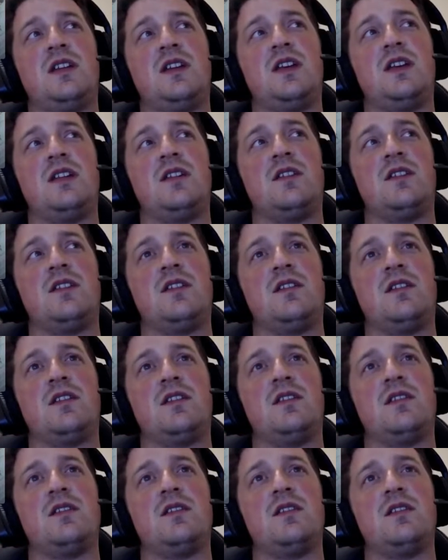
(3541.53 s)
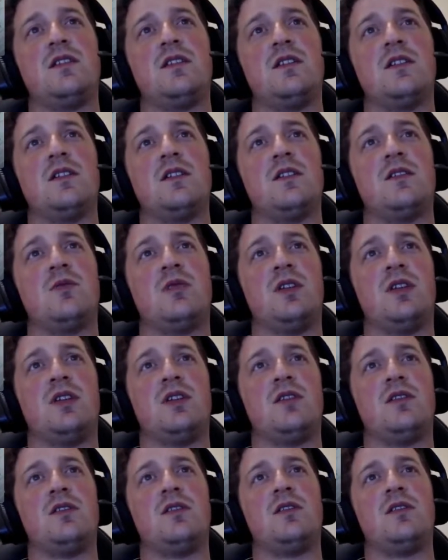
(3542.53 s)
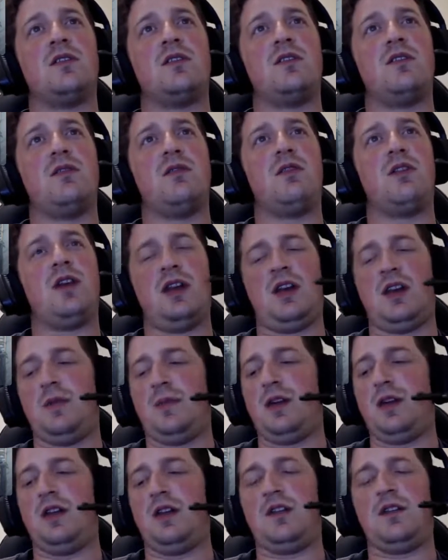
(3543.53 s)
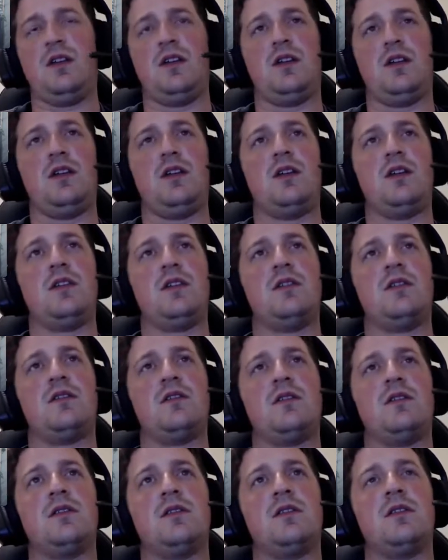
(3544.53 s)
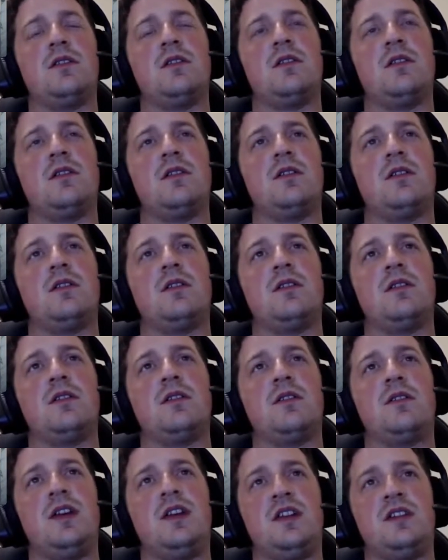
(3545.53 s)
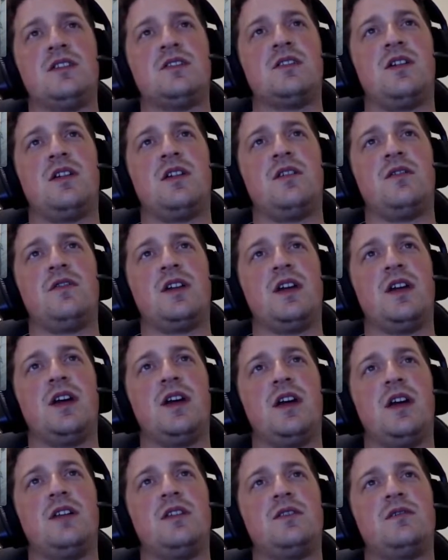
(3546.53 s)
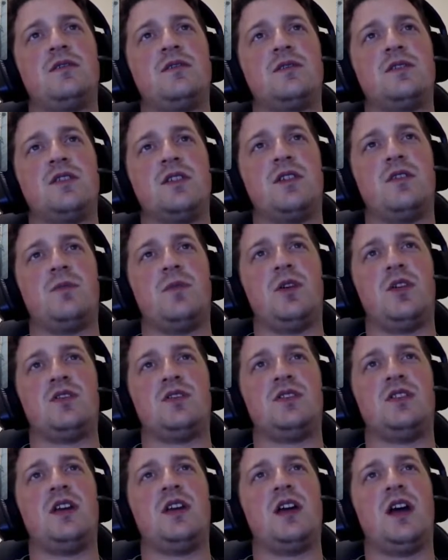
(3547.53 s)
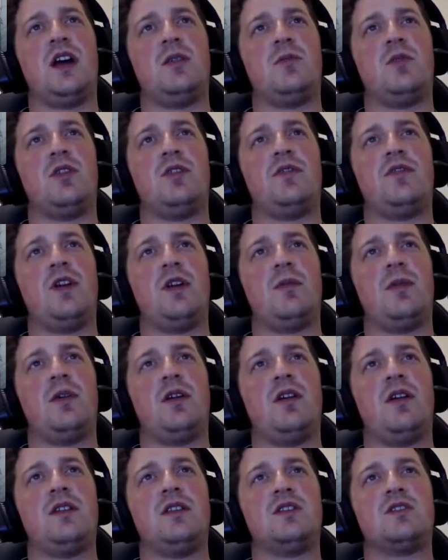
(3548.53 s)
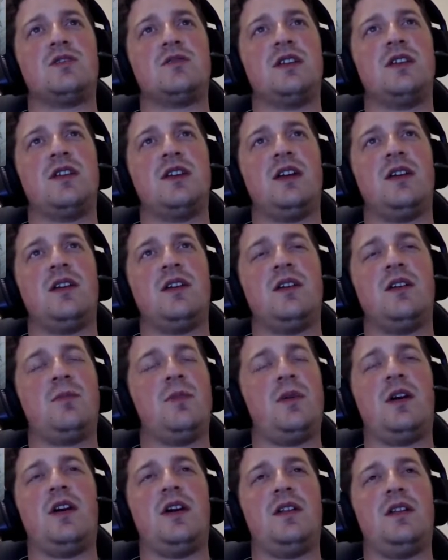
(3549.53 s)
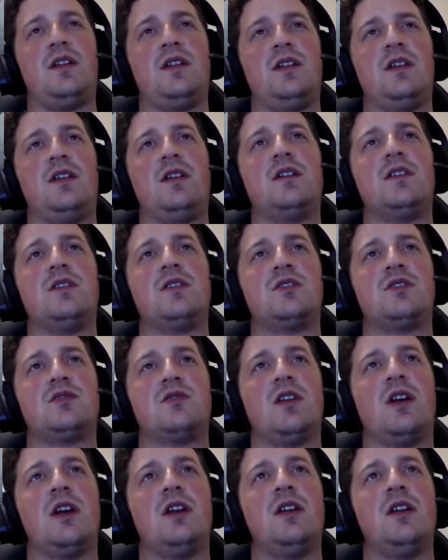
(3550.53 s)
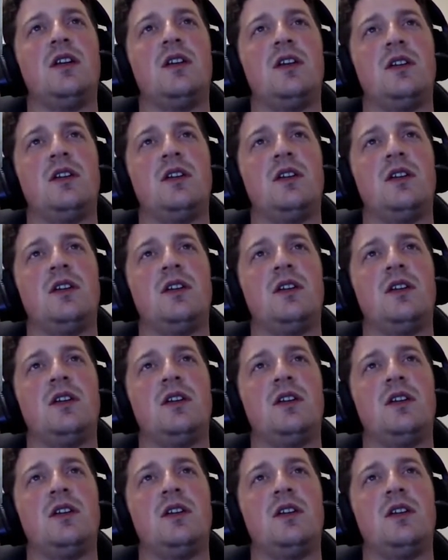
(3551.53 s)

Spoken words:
to hit when you end up hitting the inside of the guard. So because you can't modify behind the strut tower, behind the strut.